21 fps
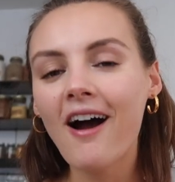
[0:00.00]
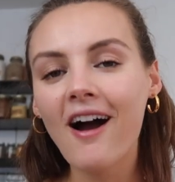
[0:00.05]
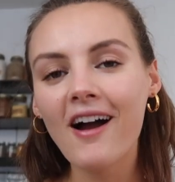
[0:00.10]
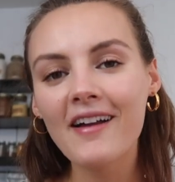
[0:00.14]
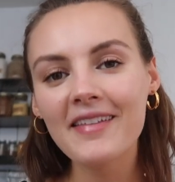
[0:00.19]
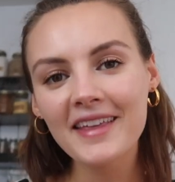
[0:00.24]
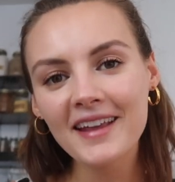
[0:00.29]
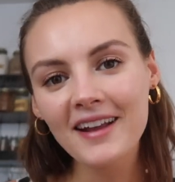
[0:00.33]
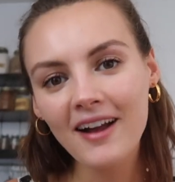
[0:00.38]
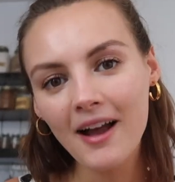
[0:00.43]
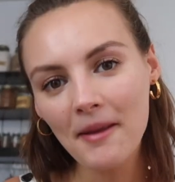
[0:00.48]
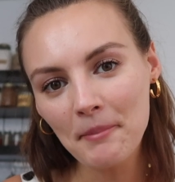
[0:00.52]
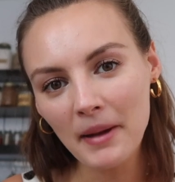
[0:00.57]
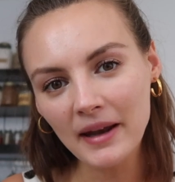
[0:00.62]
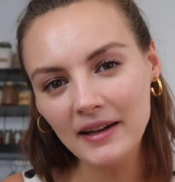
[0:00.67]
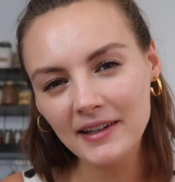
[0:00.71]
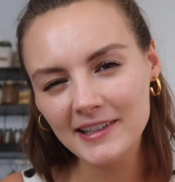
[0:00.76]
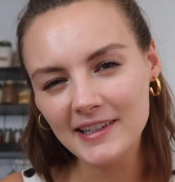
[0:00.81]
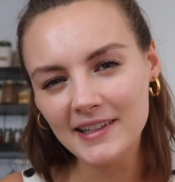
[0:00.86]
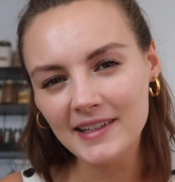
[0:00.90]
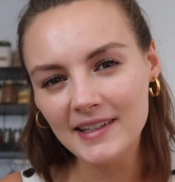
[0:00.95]
I think I
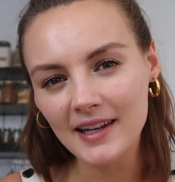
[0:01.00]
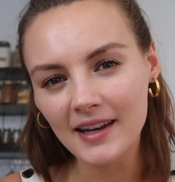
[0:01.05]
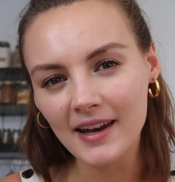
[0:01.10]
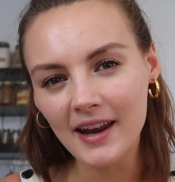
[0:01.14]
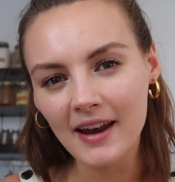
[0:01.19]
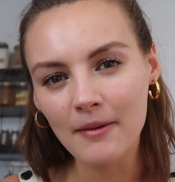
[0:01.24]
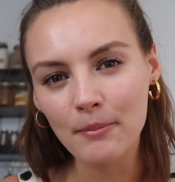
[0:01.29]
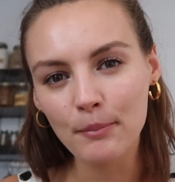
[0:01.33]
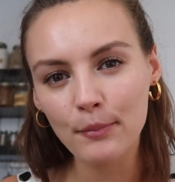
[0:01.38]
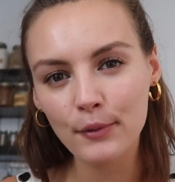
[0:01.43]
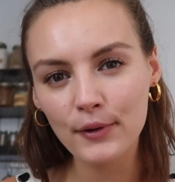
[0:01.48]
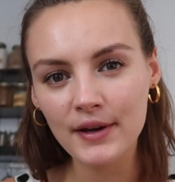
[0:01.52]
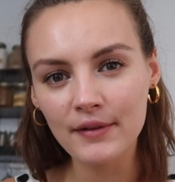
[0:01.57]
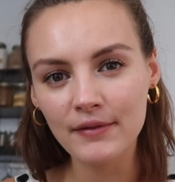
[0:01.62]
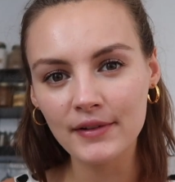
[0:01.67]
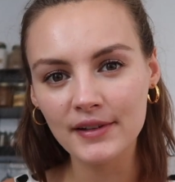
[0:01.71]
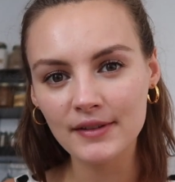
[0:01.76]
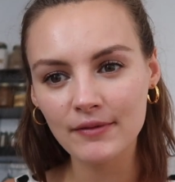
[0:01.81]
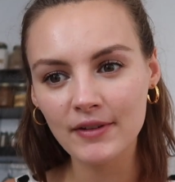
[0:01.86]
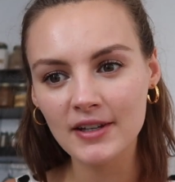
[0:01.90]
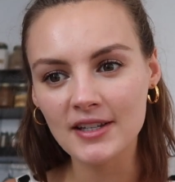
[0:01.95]
mentioned it in a
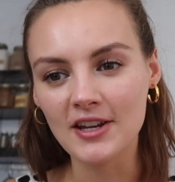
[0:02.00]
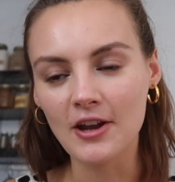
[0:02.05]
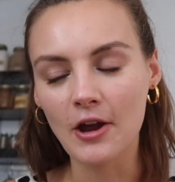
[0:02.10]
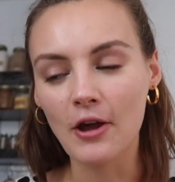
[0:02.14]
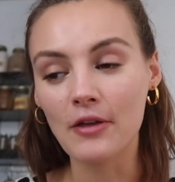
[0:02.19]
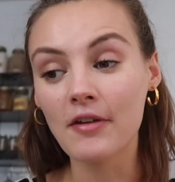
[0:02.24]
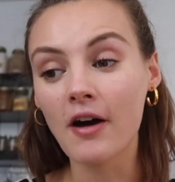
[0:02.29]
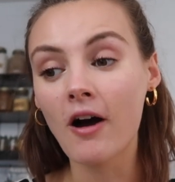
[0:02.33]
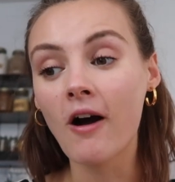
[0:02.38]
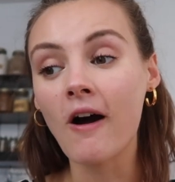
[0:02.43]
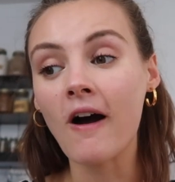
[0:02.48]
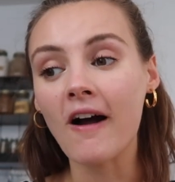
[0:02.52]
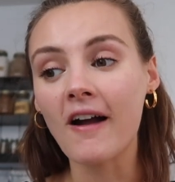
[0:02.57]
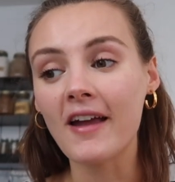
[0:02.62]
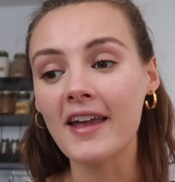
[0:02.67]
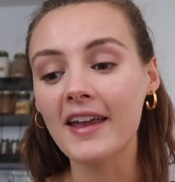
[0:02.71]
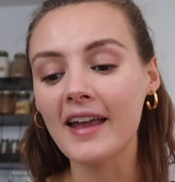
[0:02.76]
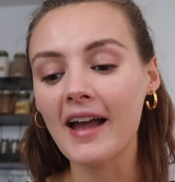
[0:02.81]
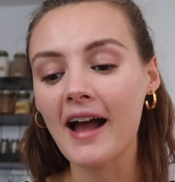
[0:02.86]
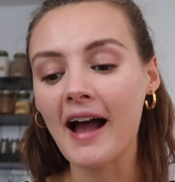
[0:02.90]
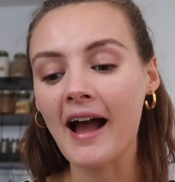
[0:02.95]
previous video that
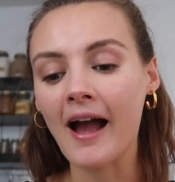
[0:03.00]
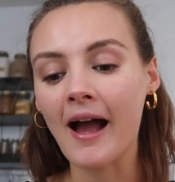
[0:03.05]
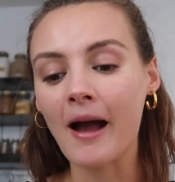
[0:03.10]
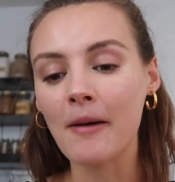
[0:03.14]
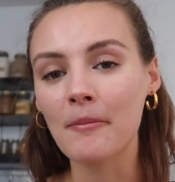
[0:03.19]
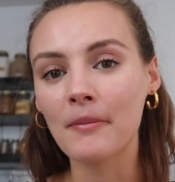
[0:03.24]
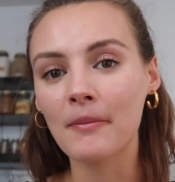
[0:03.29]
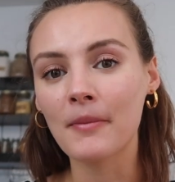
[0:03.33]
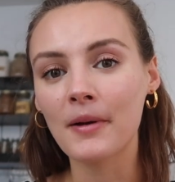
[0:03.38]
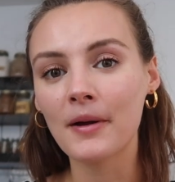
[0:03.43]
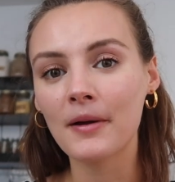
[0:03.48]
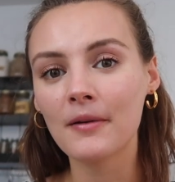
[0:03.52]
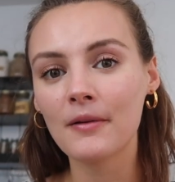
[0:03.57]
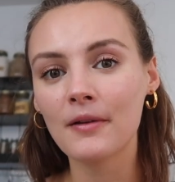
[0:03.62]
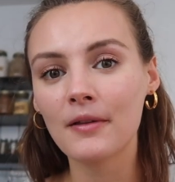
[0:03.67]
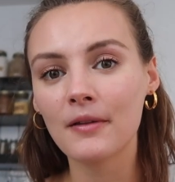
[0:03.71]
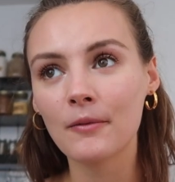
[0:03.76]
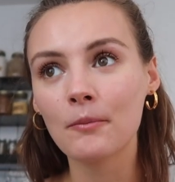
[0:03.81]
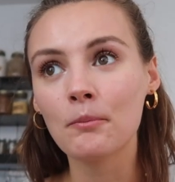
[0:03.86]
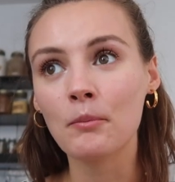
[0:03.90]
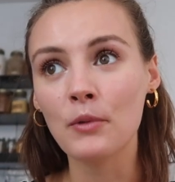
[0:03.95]
I am
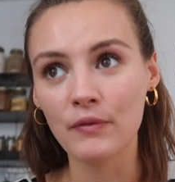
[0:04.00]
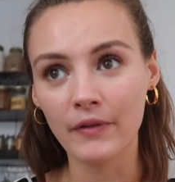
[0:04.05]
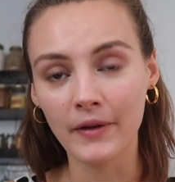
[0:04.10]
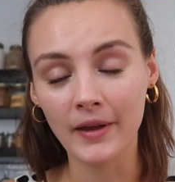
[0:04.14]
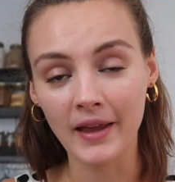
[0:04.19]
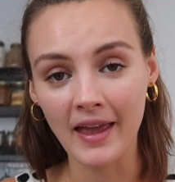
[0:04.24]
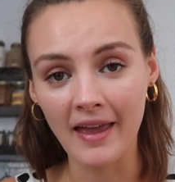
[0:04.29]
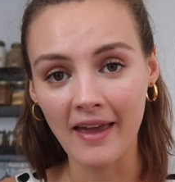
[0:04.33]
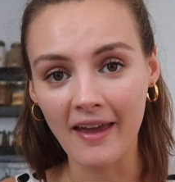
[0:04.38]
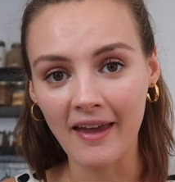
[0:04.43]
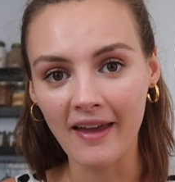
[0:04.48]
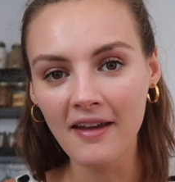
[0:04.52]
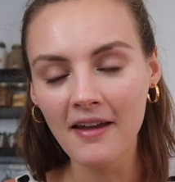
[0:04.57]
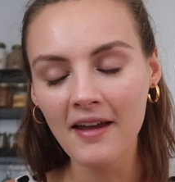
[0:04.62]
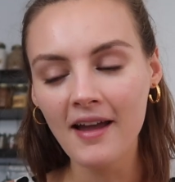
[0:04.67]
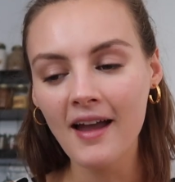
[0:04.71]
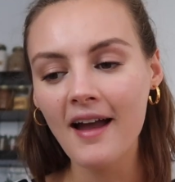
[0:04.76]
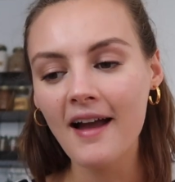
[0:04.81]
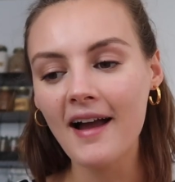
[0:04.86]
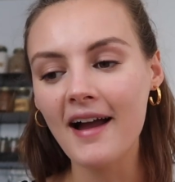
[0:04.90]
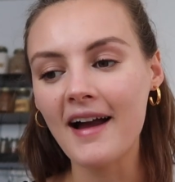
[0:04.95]
moving here
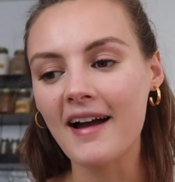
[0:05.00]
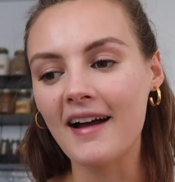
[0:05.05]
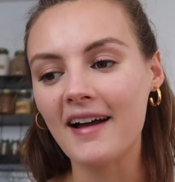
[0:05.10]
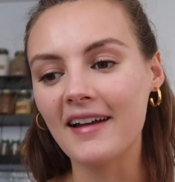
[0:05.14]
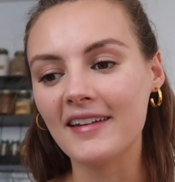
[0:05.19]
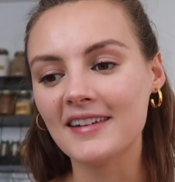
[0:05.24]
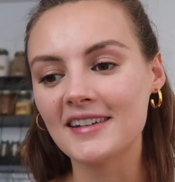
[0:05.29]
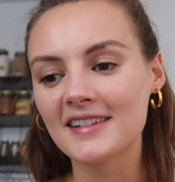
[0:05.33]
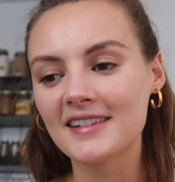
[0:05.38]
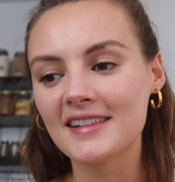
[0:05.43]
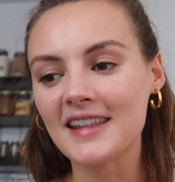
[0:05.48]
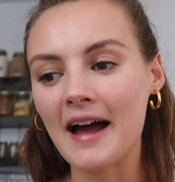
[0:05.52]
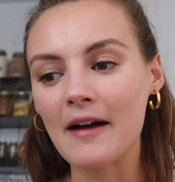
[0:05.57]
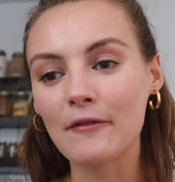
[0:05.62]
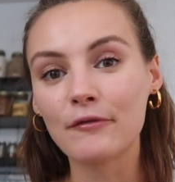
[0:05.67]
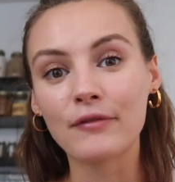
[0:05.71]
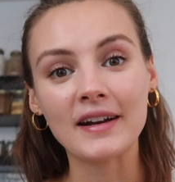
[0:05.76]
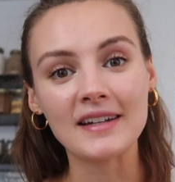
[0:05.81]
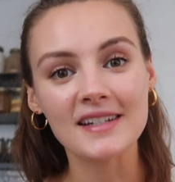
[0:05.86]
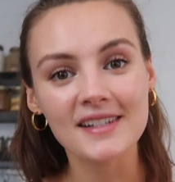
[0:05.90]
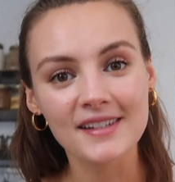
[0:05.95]
and that
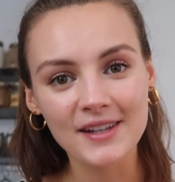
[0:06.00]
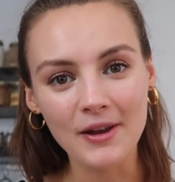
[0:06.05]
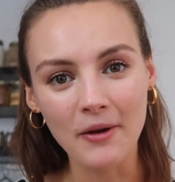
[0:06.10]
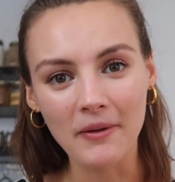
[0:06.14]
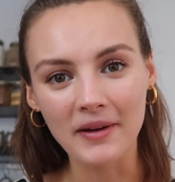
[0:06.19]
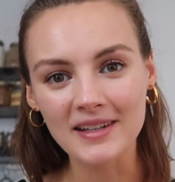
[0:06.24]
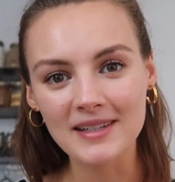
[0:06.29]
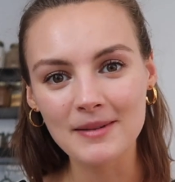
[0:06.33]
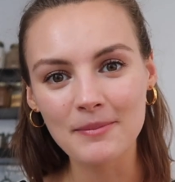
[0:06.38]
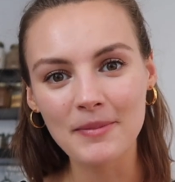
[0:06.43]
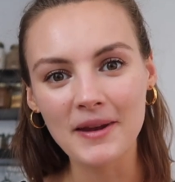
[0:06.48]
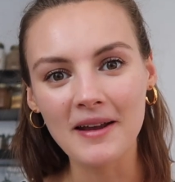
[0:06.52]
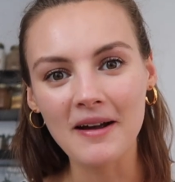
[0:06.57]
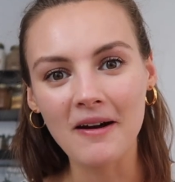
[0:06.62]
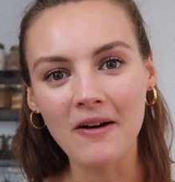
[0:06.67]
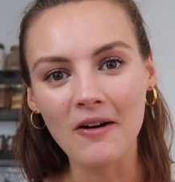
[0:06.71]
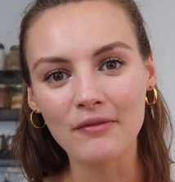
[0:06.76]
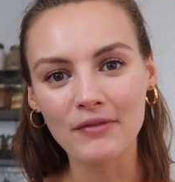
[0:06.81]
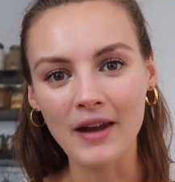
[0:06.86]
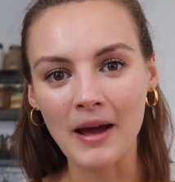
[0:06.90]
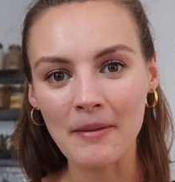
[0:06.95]
Freddie's going to be
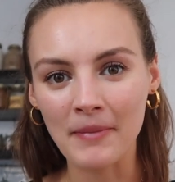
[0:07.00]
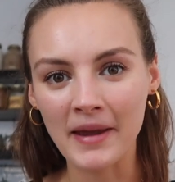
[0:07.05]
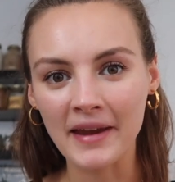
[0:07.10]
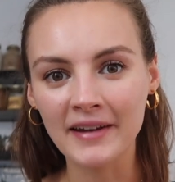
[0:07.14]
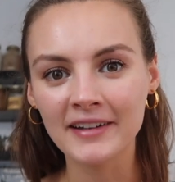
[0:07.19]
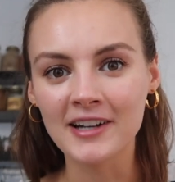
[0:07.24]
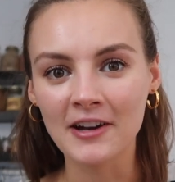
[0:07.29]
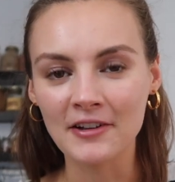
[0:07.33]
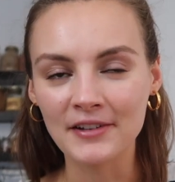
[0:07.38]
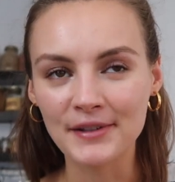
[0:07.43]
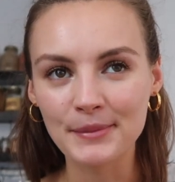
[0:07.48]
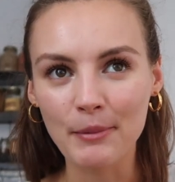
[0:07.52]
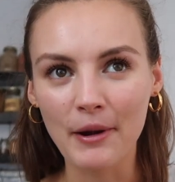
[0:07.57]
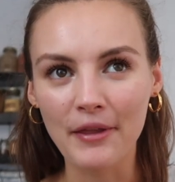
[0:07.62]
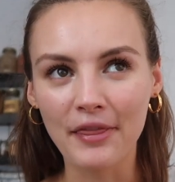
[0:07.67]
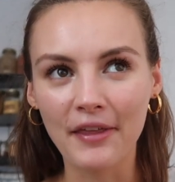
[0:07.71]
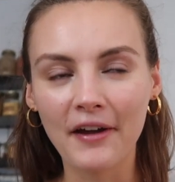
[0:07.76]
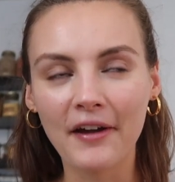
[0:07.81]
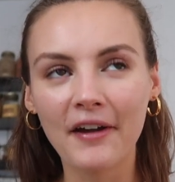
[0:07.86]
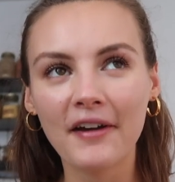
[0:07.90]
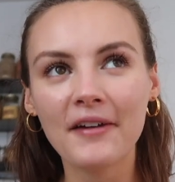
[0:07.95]
our flatmate, Joe's
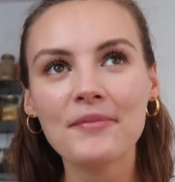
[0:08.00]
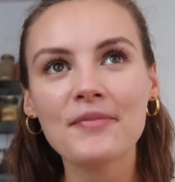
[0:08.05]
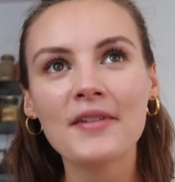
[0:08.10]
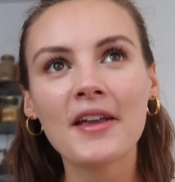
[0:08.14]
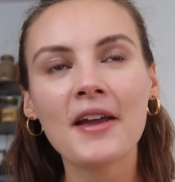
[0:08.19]
brother.